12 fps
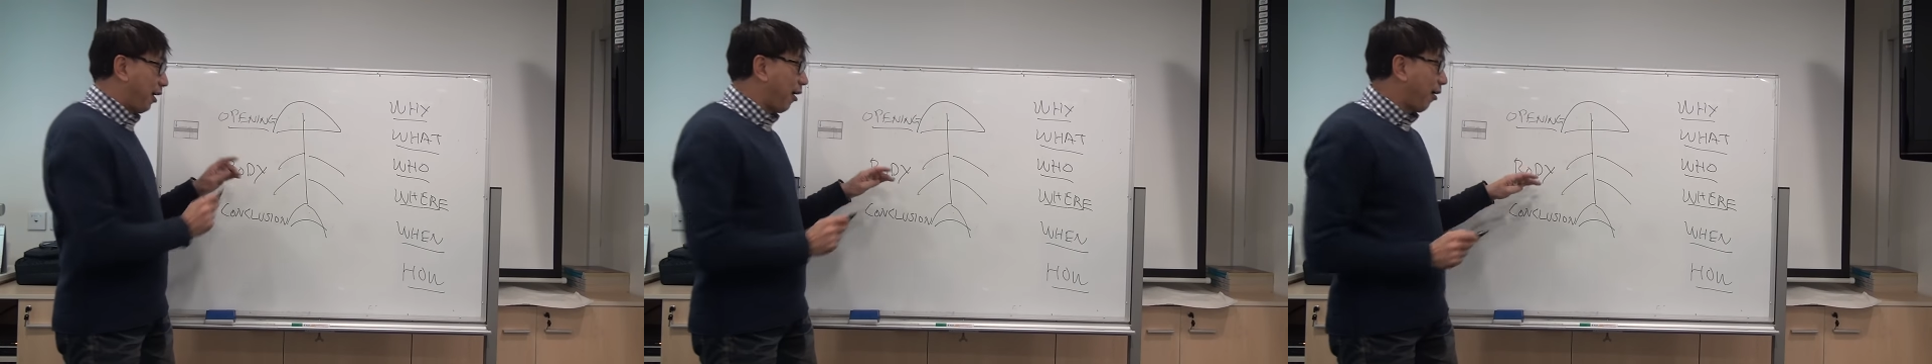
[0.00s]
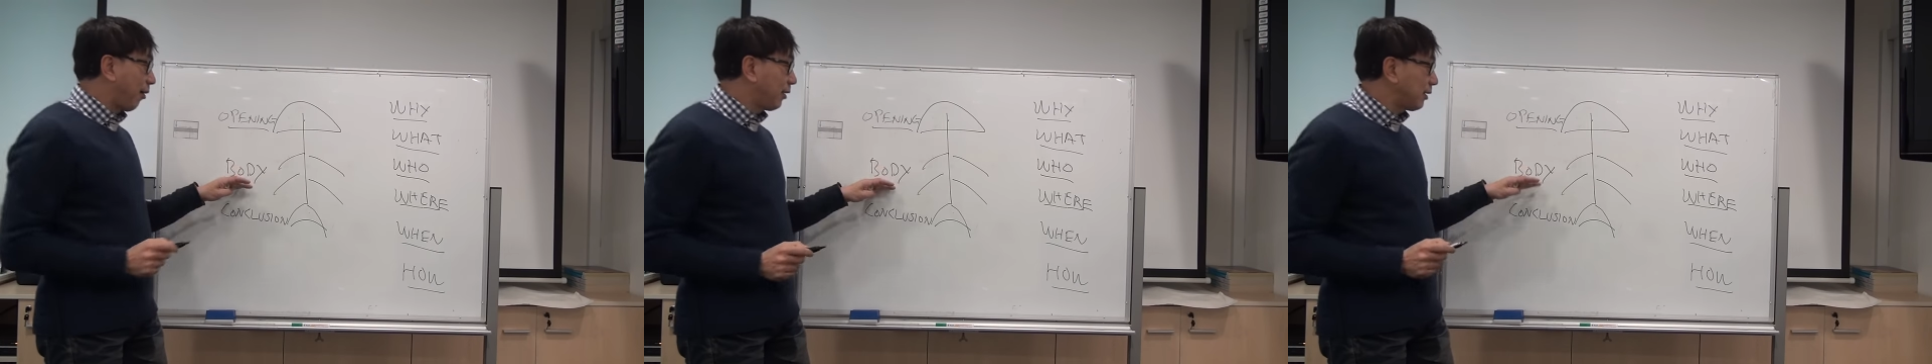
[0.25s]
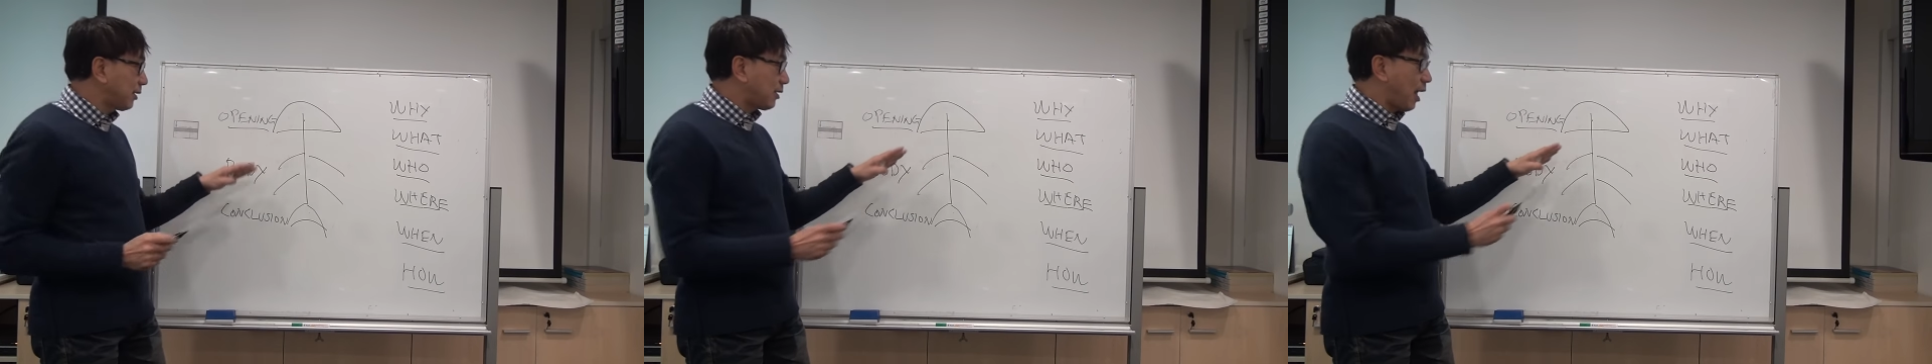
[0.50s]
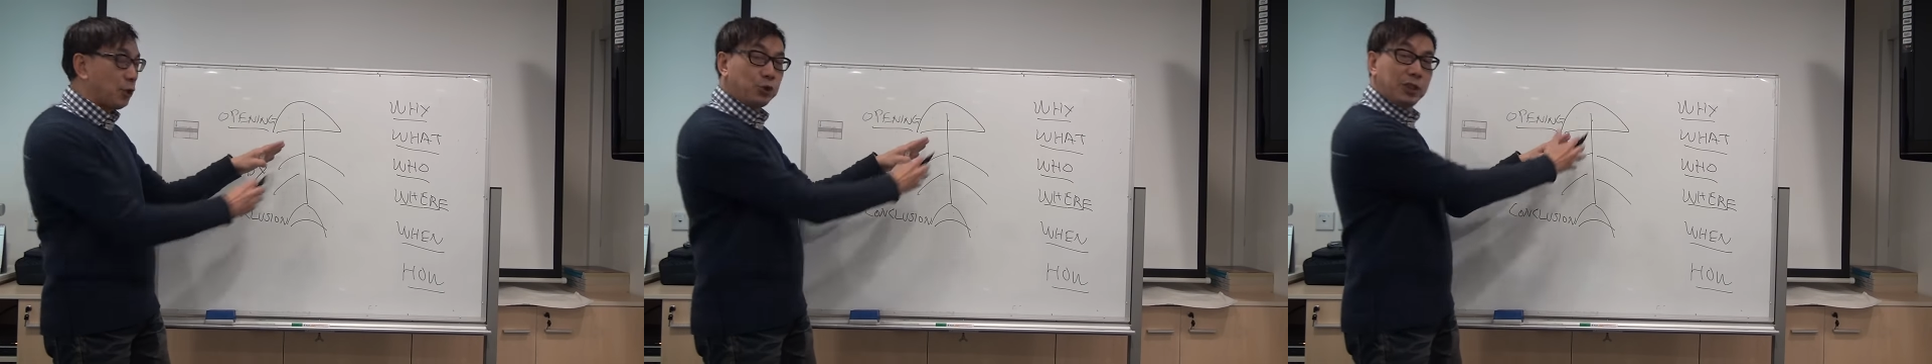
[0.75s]
here, this is
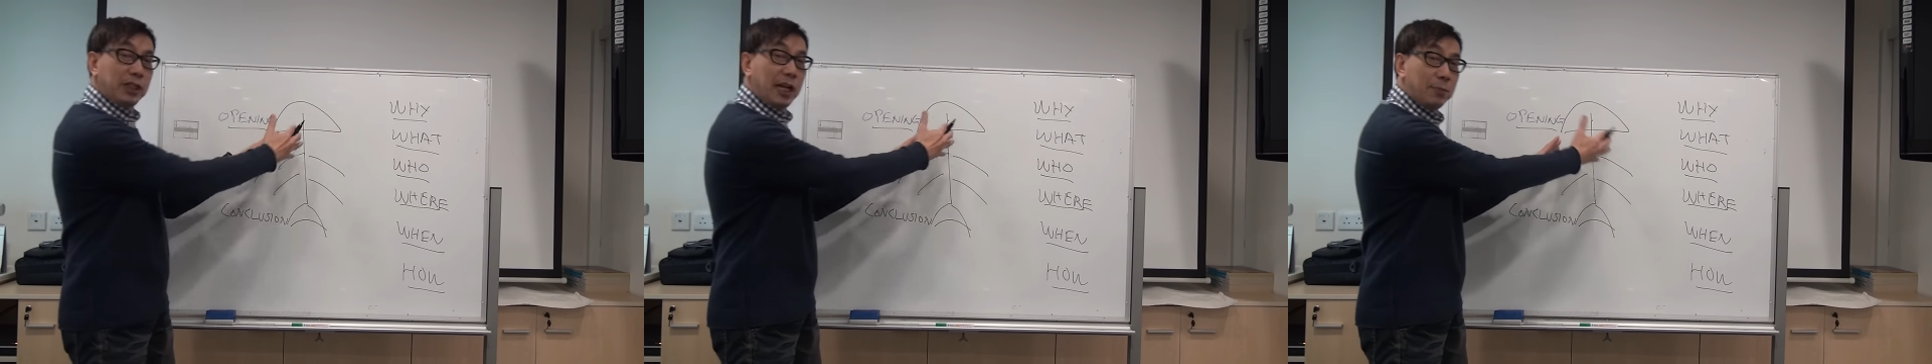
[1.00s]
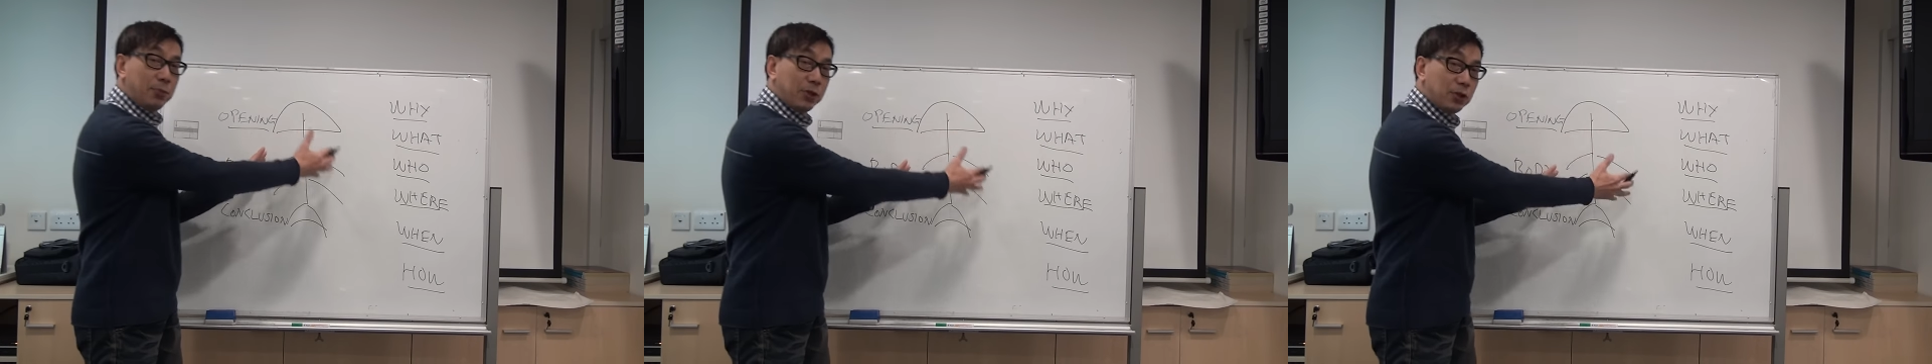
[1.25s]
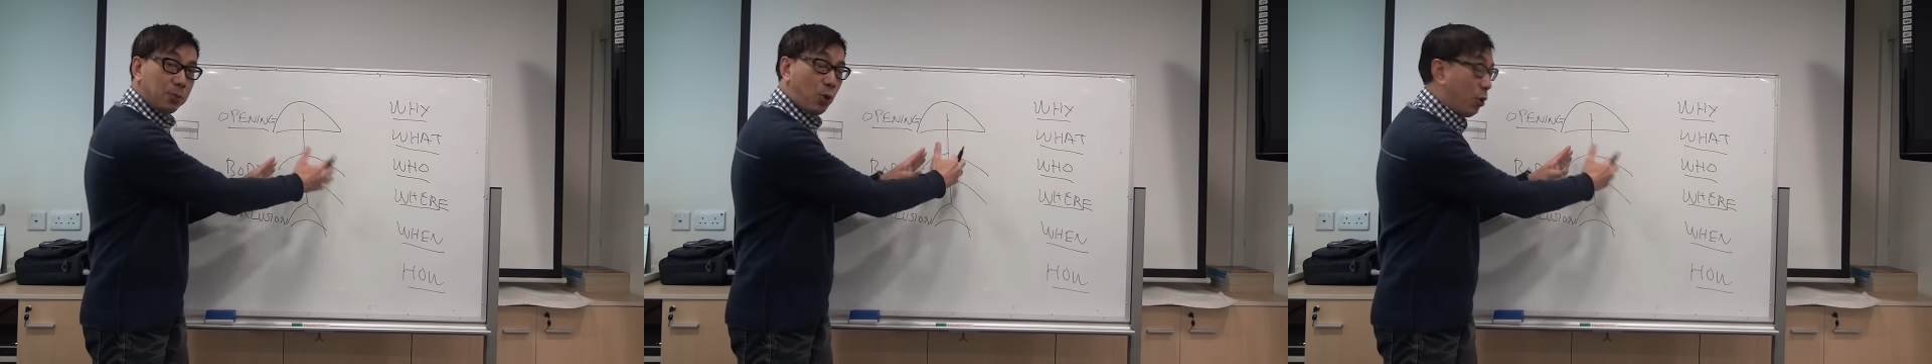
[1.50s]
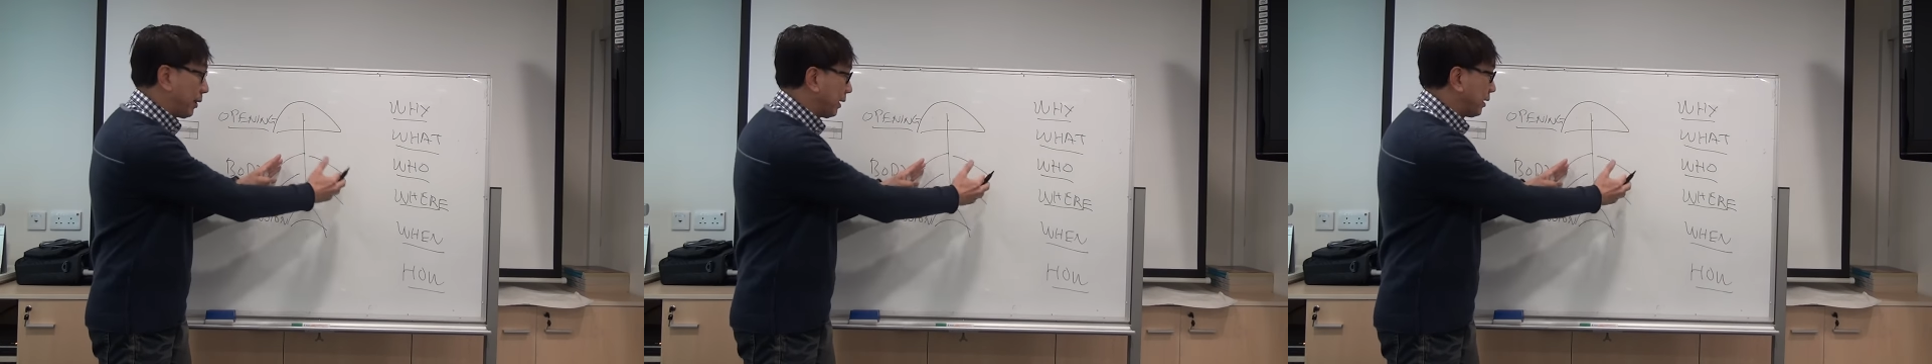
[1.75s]
how you elaborate your
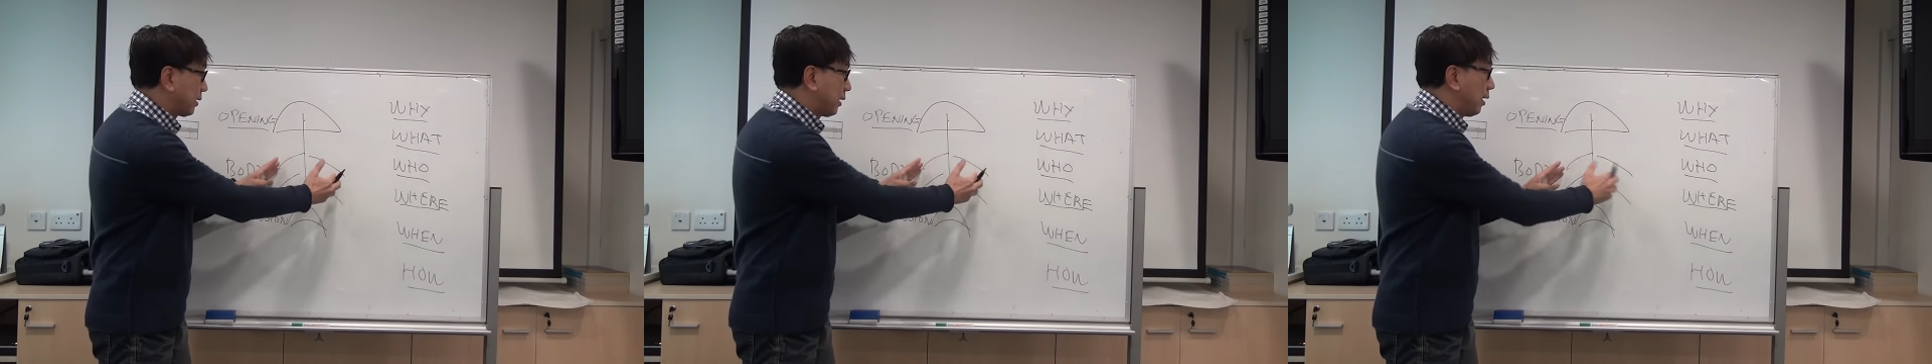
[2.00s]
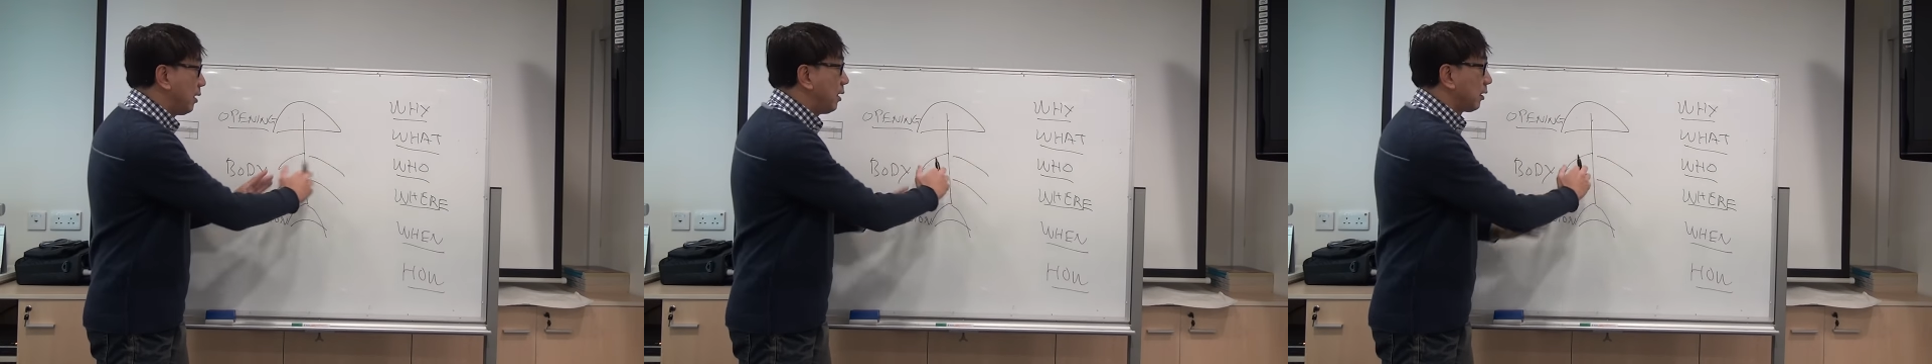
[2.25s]
points.